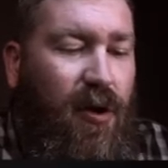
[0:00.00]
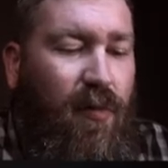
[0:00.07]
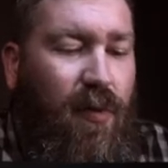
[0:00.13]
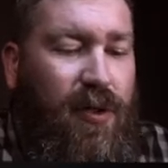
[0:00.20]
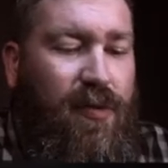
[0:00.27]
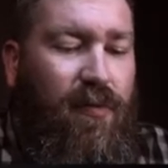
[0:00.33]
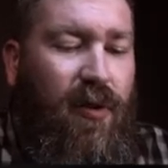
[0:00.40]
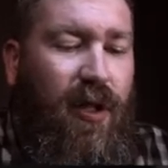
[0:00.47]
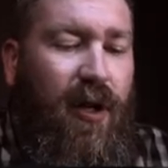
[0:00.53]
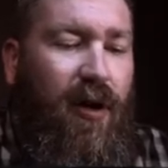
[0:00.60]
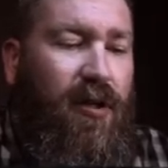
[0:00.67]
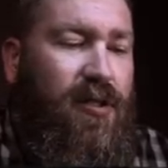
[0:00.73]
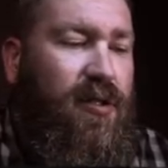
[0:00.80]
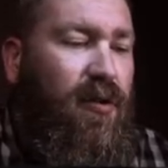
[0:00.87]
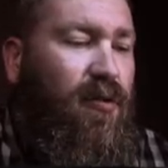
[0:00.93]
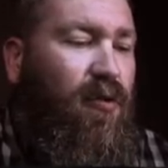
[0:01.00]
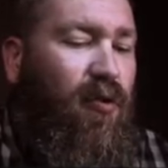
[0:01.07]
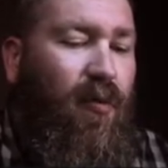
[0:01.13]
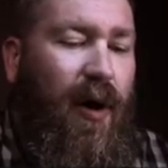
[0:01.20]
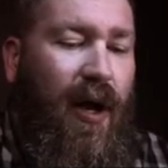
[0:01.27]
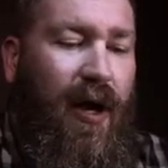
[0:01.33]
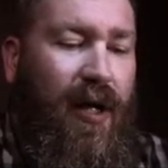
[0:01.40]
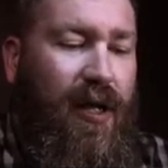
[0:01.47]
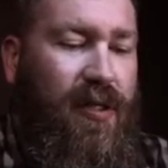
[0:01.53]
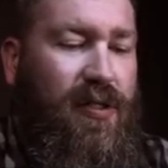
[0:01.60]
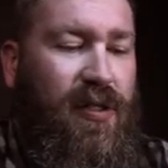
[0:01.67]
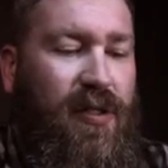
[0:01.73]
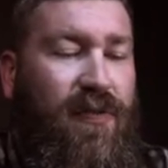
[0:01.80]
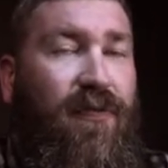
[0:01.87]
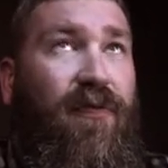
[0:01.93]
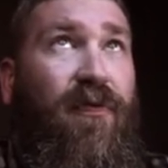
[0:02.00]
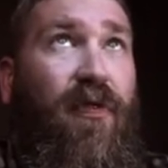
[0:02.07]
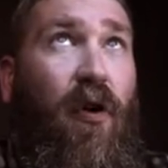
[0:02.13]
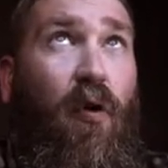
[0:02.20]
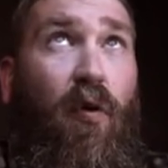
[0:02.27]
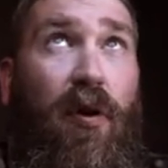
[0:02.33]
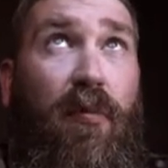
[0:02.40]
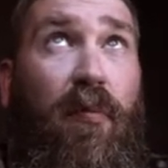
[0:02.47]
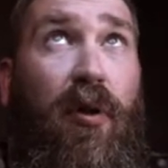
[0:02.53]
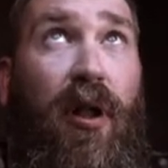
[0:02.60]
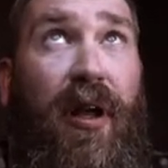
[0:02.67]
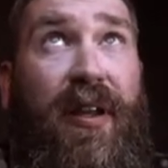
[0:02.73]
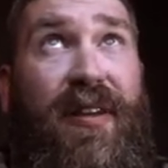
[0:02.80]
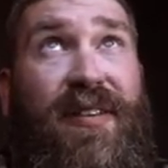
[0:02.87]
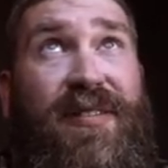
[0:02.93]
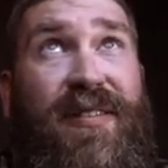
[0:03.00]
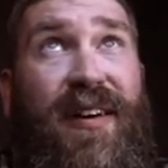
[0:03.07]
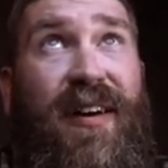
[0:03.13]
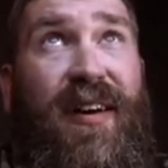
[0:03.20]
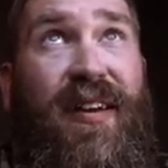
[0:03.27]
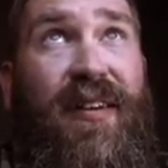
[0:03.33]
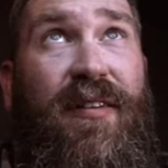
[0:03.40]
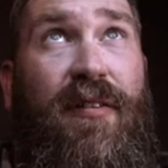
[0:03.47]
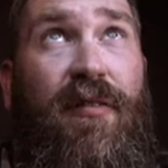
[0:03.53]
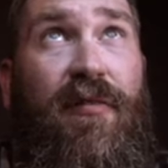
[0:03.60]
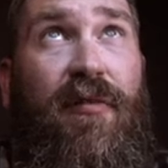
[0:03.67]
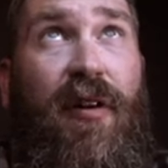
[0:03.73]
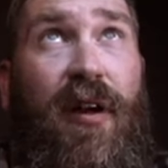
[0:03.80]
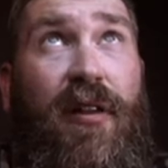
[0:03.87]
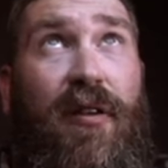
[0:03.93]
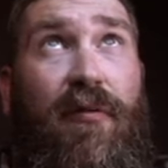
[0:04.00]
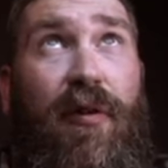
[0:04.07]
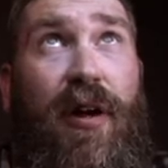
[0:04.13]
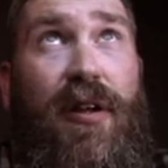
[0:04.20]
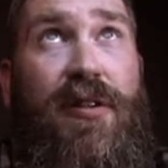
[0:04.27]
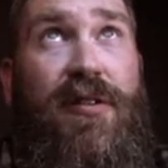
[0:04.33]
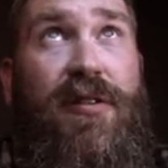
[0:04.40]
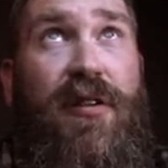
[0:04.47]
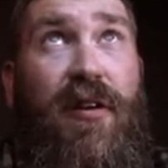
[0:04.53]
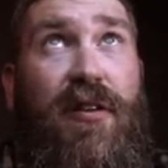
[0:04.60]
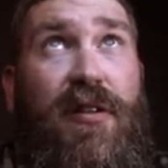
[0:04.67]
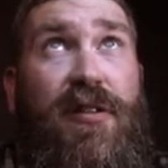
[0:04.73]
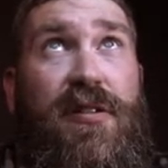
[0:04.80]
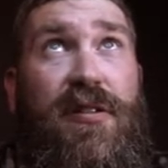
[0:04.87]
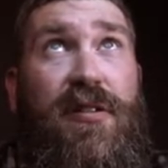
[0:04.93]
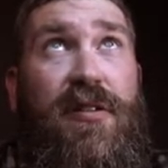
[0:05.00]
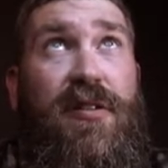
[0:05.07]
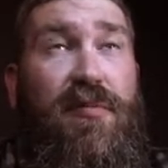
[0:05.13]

What's really also cool about it is this forward blade design, right? The way he's done this